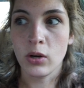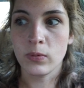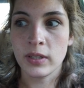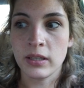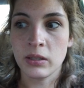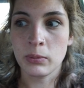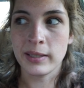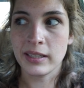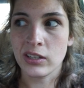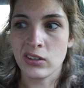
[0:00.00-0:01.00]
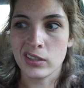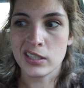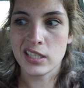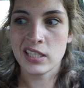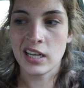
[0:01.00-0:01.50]
hopefully a little bit later on,
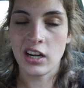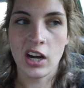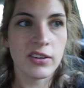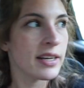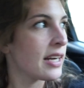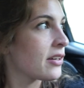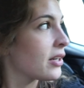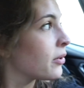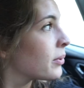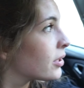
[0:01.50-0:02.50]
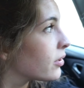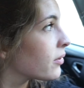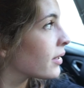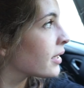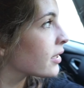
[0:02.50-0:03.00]
because it's kind of hot right now and I don't want to do
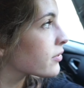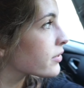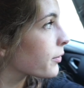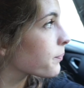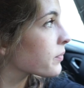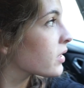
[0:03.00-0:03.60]
it right now, so